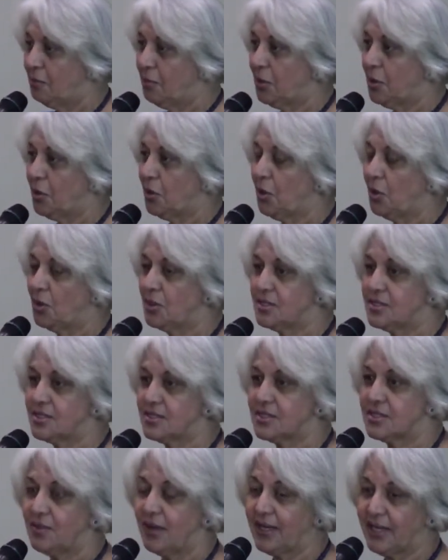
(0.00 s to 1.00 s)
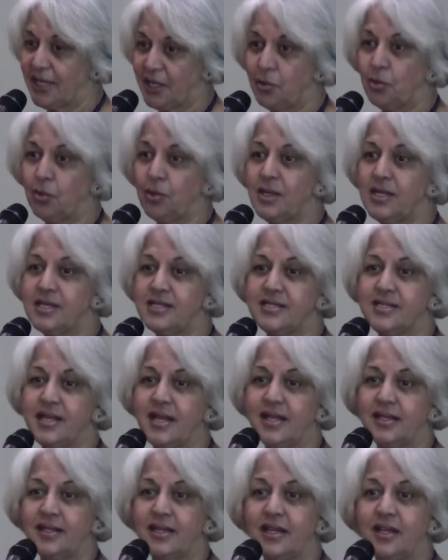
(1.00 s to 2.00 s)
because one can only
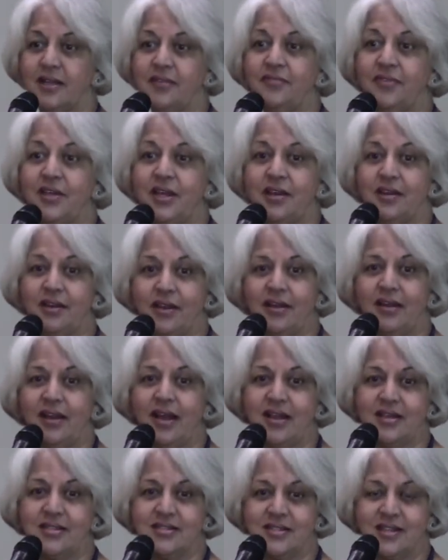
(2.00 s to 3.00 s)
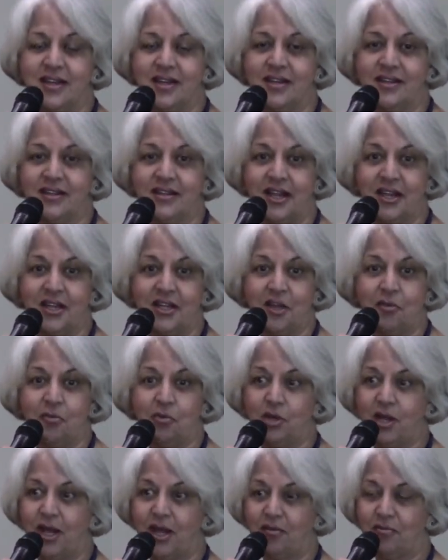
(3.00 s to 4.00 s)
say that if they realized it, then they
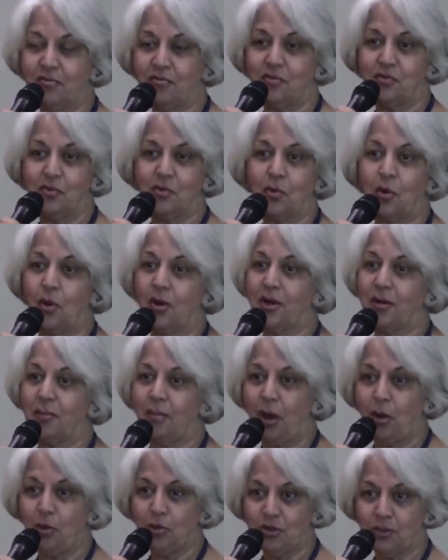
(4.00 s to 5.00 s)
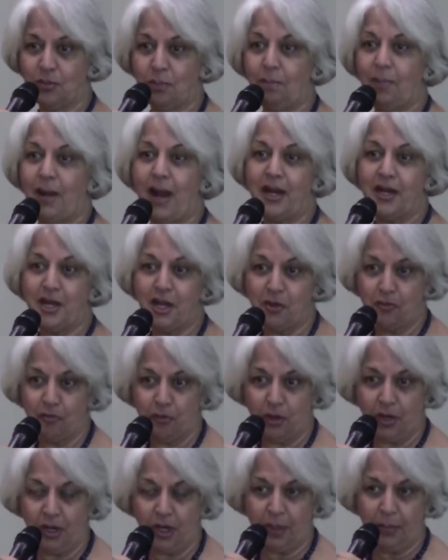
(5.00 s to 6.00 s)
would have gone about planning
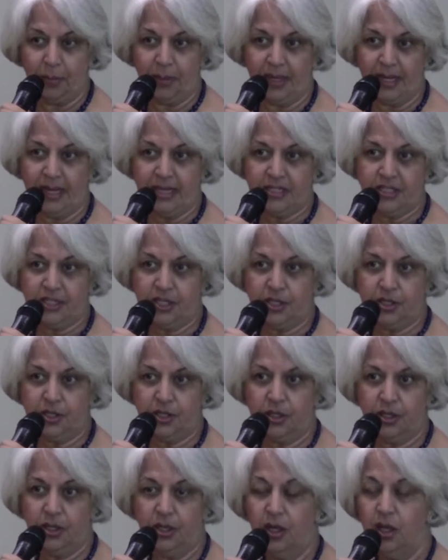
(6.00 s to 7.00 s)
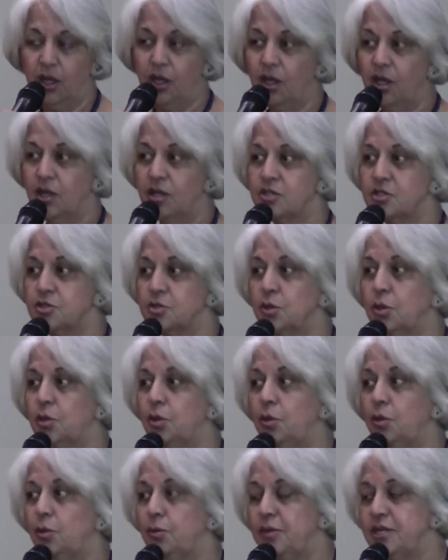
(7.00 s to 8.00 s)
for urbanization.
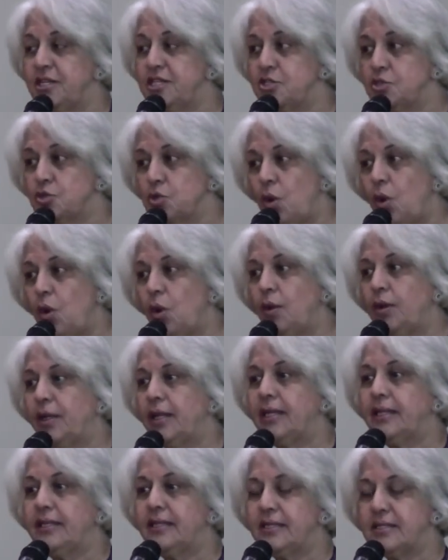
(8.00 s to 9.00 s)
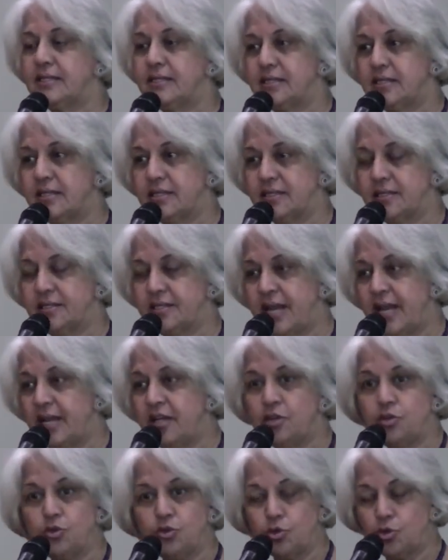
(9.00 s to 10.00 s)
So we saw in this
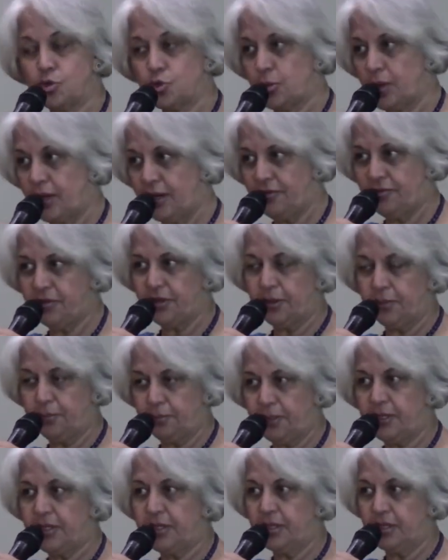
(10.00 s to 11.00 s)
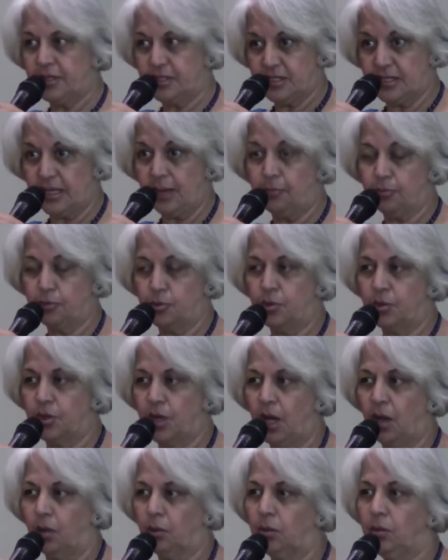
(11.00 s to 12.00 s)
10 to 12 year periods up to
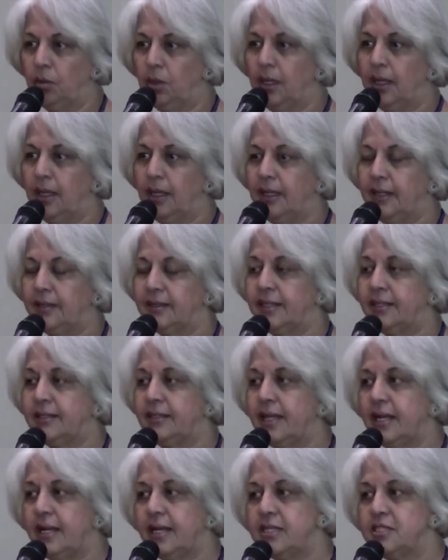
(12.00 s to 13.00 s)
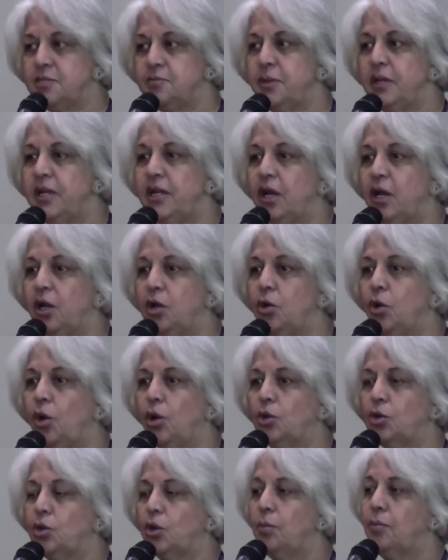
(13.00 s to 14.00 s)
now that there has been a
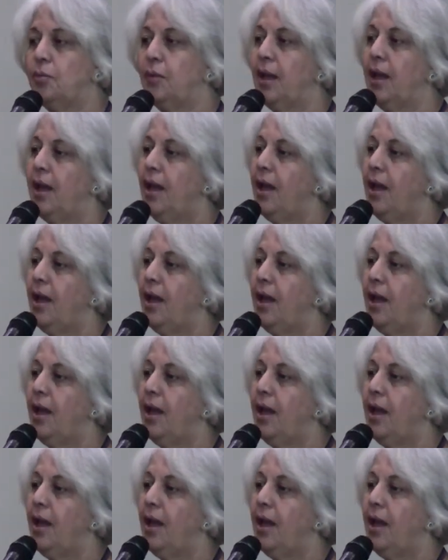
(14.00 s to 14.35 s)
lot of